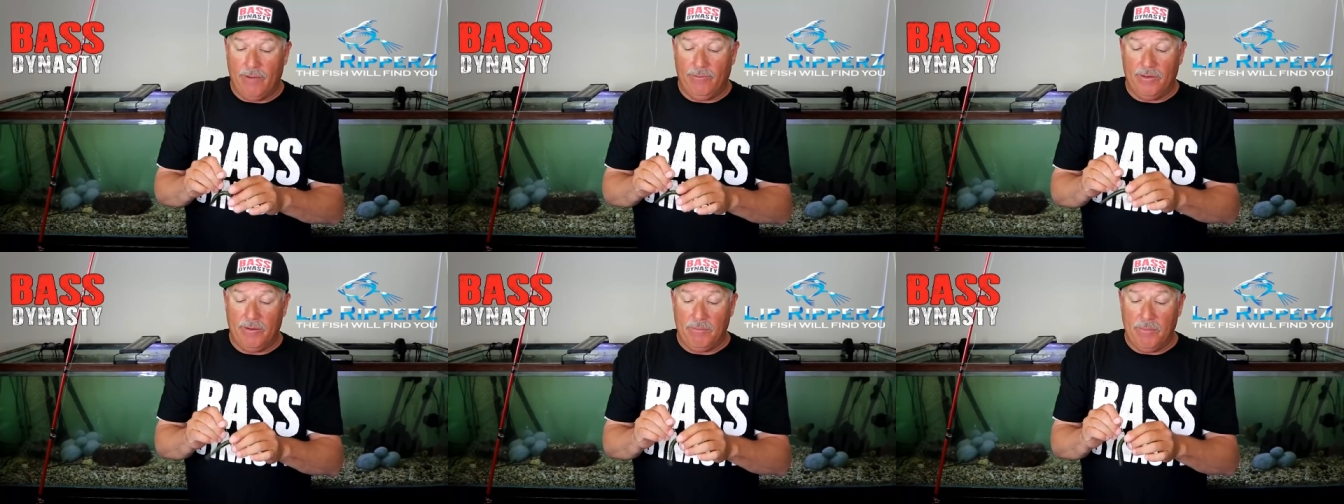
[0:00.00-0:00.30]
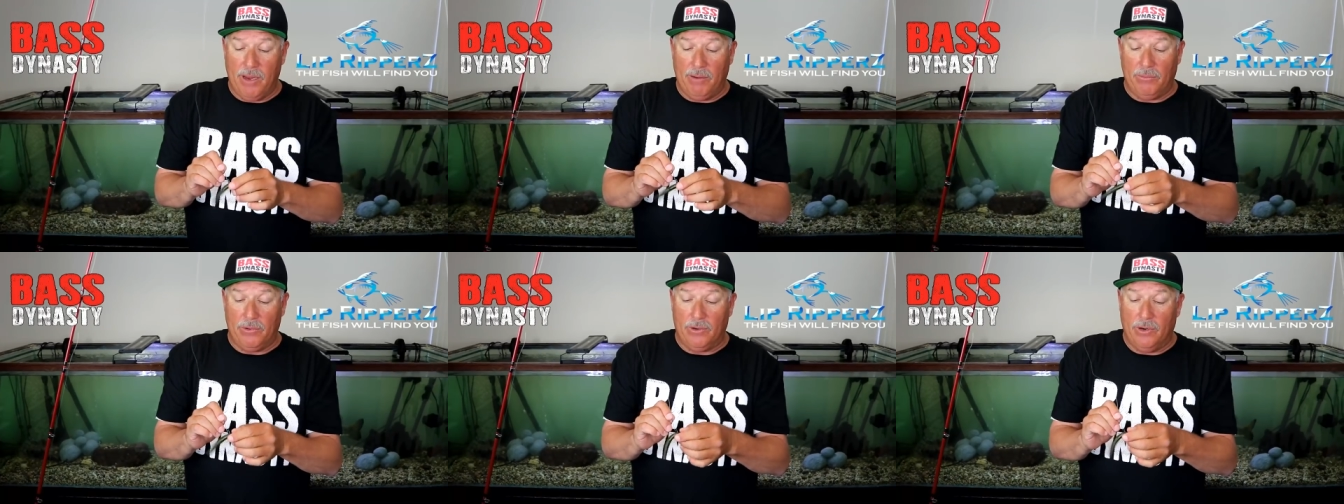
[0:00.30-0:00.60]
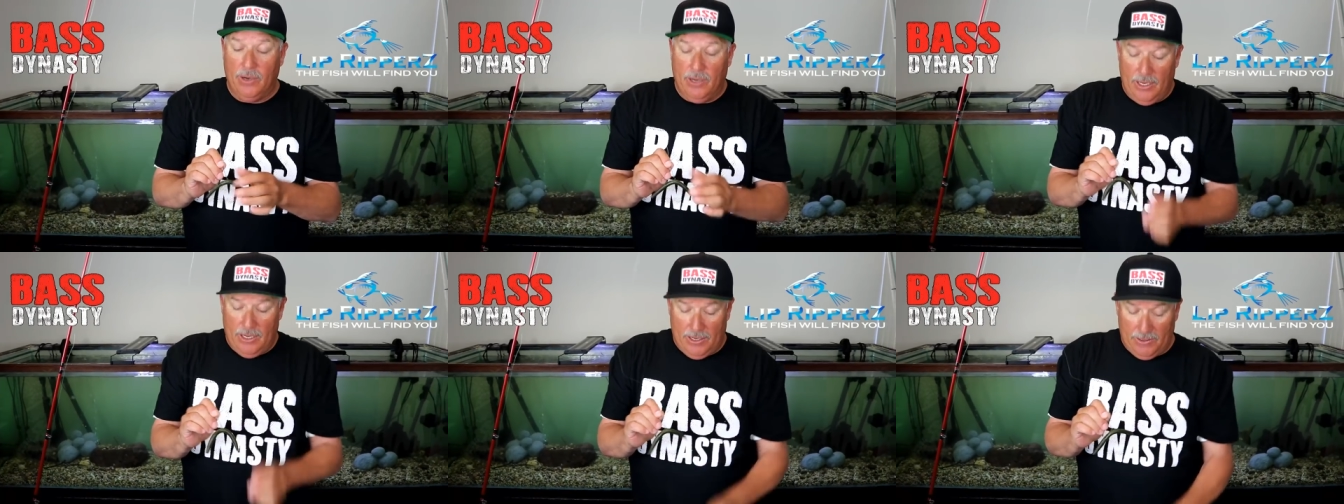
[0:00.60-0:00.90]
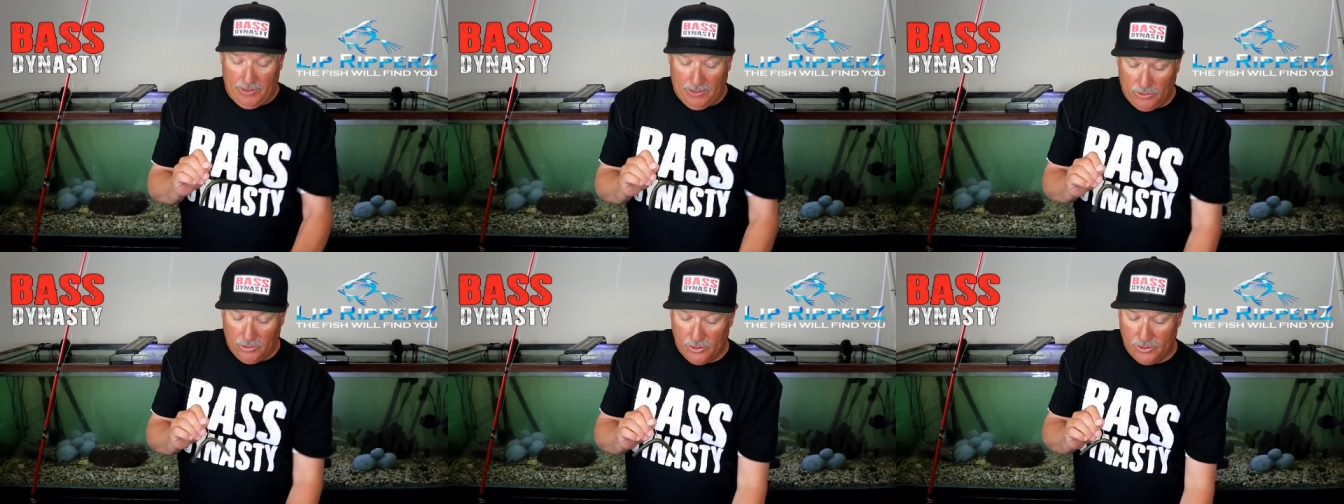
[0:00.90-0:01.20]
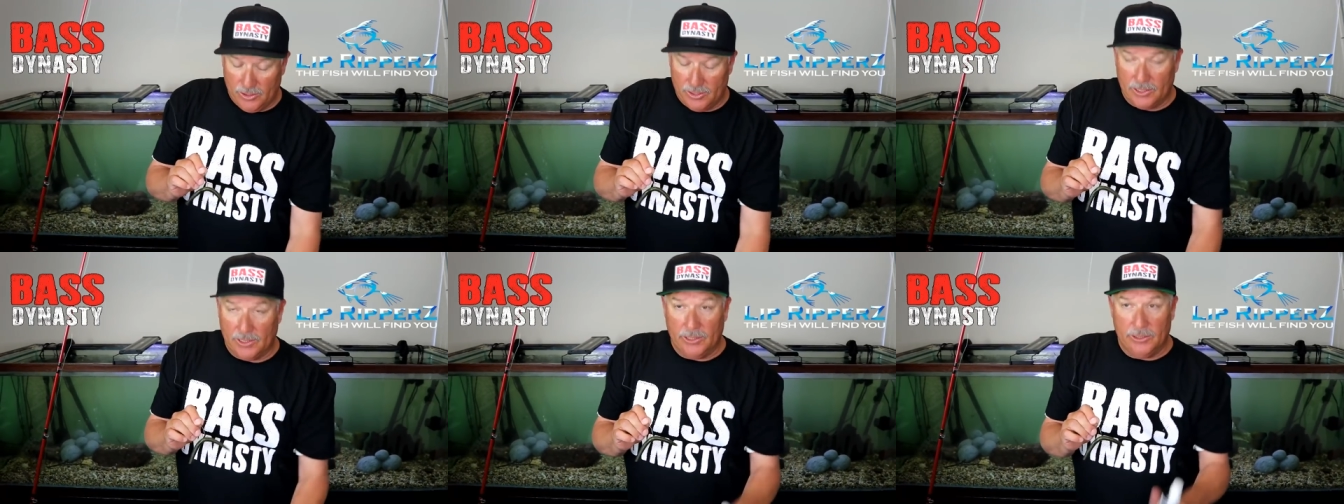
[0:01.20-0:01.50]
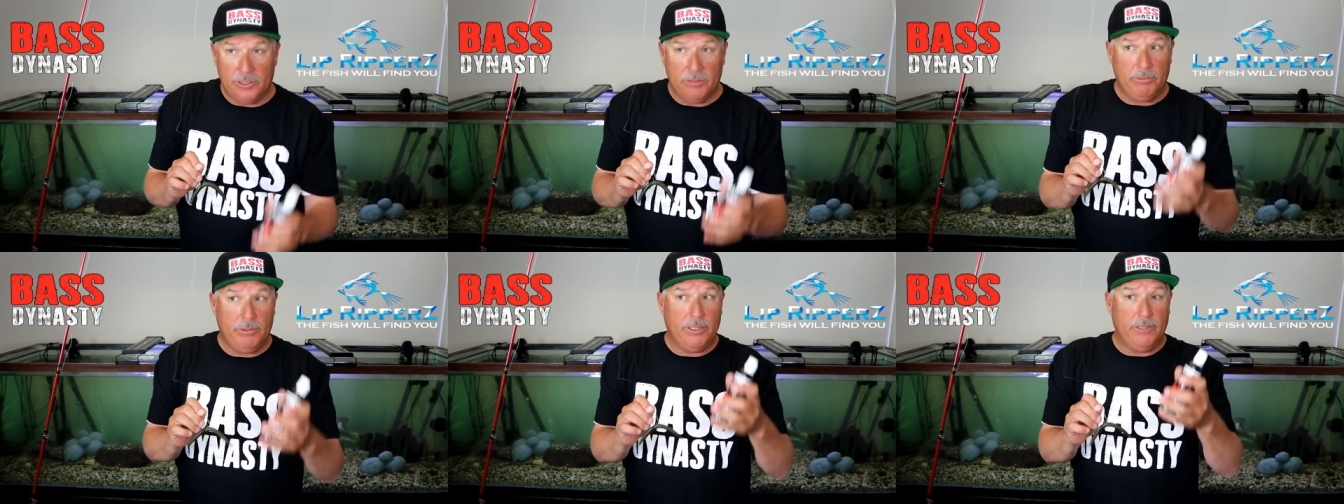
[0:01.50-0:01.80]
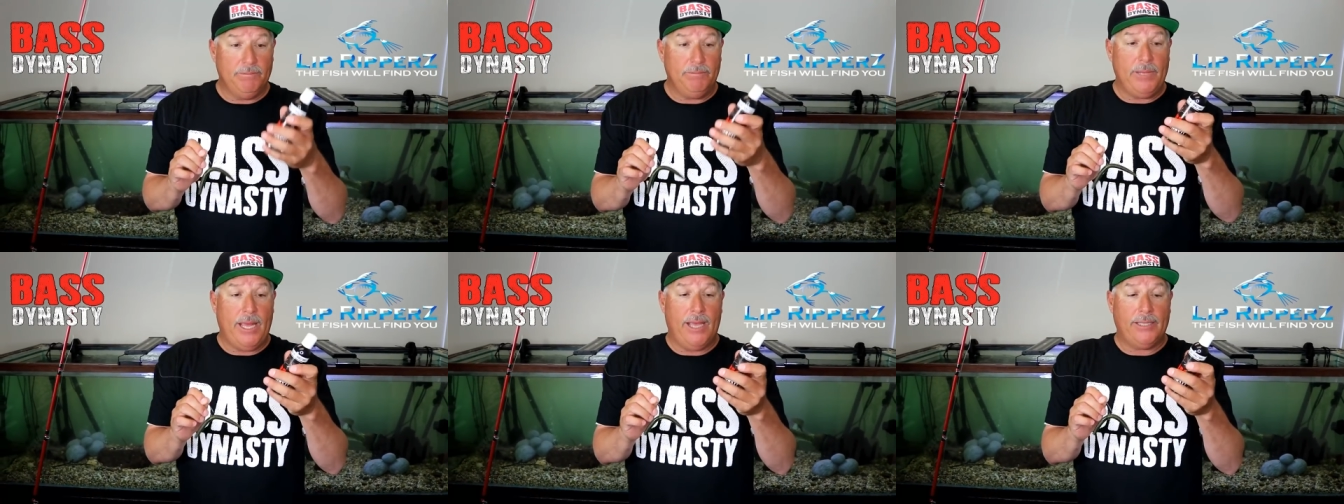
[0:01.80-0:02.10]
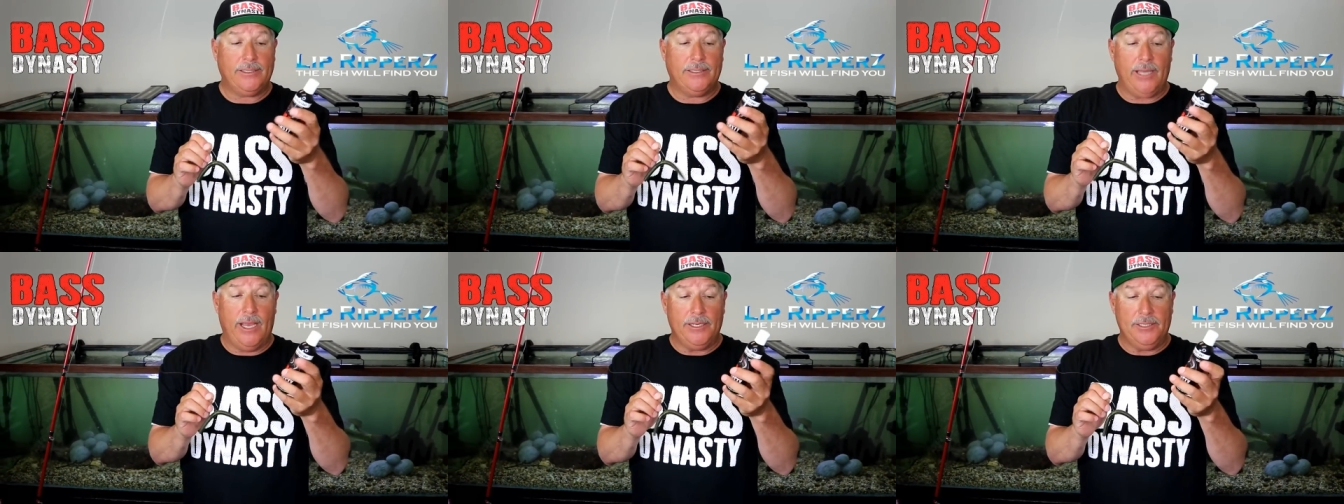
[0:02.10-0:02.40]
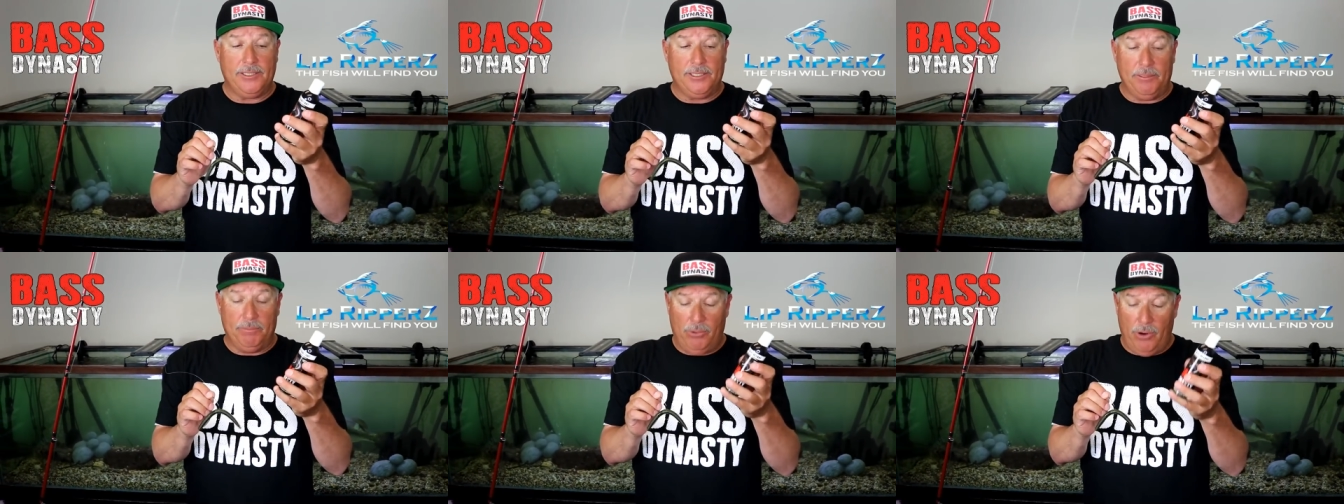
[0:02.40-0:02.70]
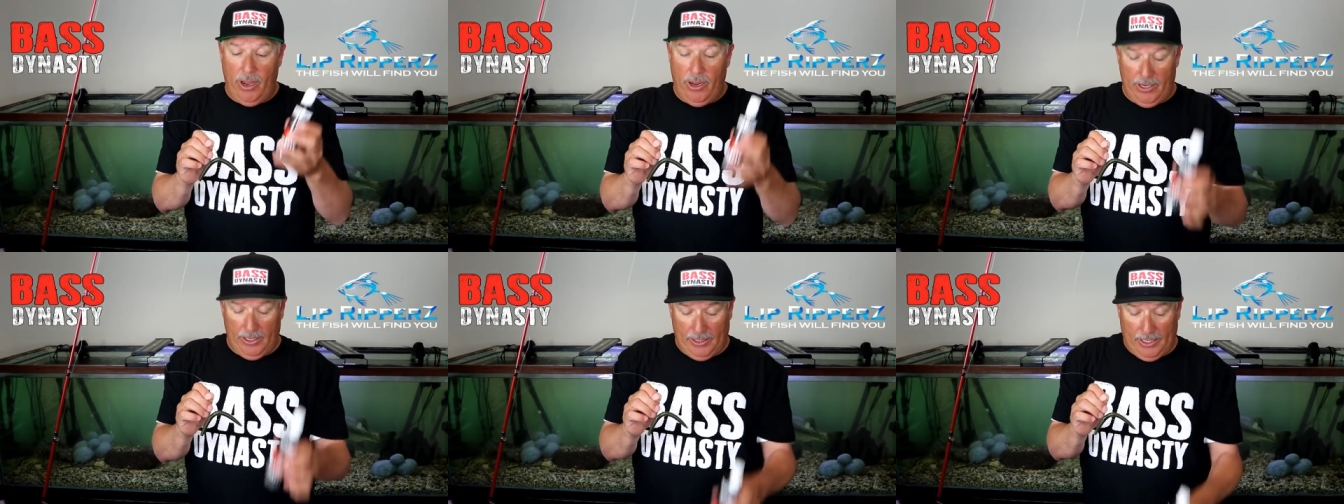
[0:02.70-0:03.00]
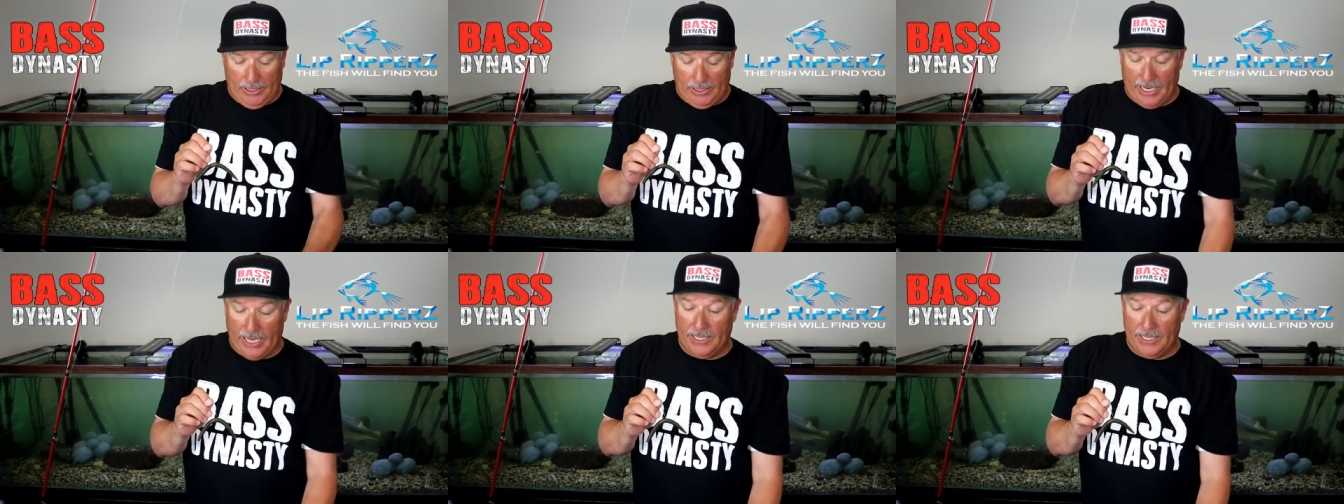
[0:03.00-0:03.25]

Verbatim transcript: And remember, using a little bit of Bass Dynasty product,